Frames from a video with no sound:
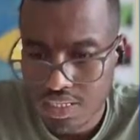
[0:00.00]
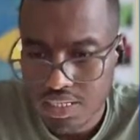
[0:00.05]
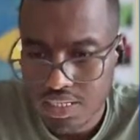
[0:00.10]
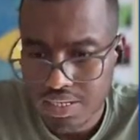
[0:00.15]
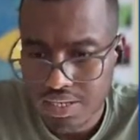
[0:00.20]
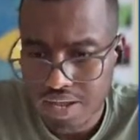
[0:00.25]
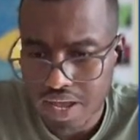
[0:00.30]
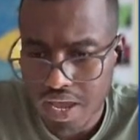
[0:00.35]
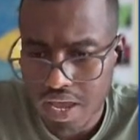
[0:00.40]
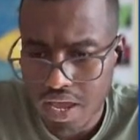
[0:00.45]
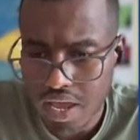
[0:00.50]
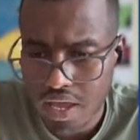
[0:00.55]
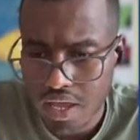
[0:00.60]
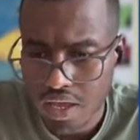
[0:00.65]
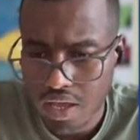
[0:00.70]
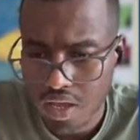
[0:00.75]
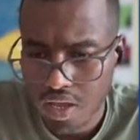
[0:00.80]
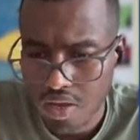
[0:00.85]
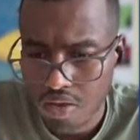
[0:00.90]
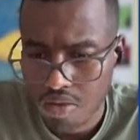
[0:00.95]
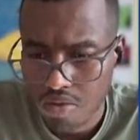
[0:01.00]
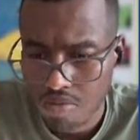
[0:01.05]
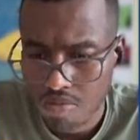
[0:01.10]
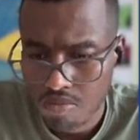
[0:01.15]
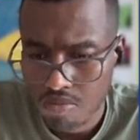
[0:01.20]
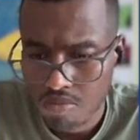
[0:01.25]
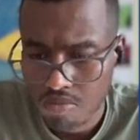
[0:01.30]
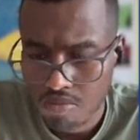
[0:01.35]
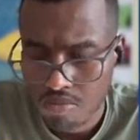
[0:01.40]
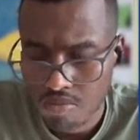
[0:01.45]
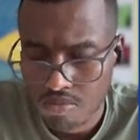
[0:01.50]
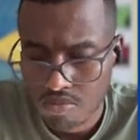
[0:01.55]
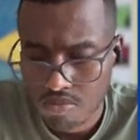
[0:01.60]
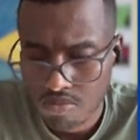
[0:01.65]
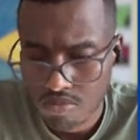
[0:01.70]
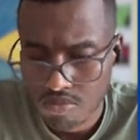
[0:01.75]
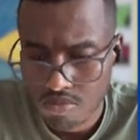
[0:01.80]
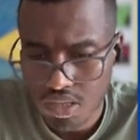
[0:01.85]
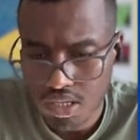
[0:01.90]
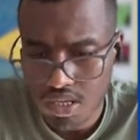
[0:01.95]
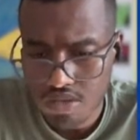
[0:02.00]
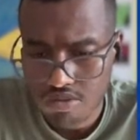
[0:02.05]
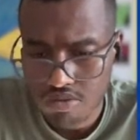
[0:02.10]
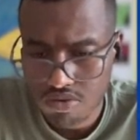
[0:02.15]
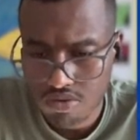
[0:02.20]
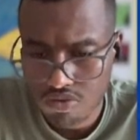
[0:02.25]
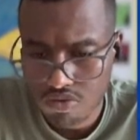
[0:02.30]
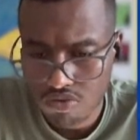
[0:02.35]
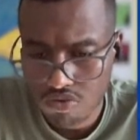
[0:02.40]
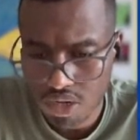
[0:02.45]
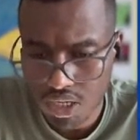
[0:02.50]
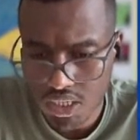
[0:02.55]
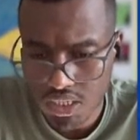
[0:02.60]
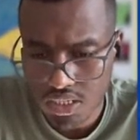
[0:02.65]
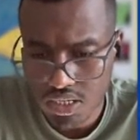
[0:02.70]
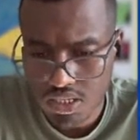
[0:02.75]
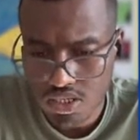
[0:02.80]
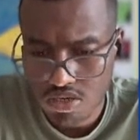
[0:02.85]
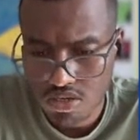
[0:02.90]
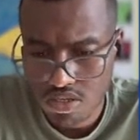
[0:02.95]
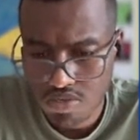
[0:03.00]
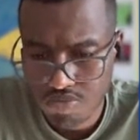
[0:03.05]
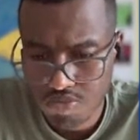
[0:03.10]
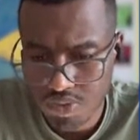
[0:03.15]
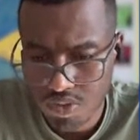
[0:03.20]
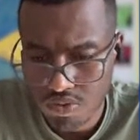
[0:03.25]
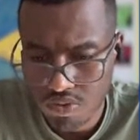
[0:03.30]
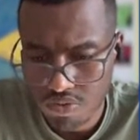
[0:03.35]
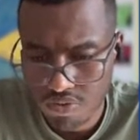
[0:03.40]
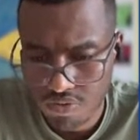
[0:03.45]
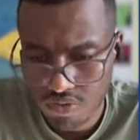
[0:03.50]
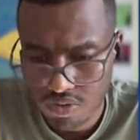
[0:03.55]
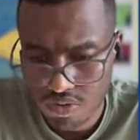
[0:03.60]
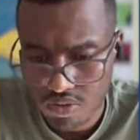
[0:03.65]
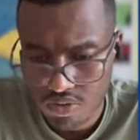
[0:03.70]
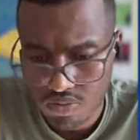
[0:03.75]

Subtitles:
Dang, this is crazy. Actually, it's beautiful.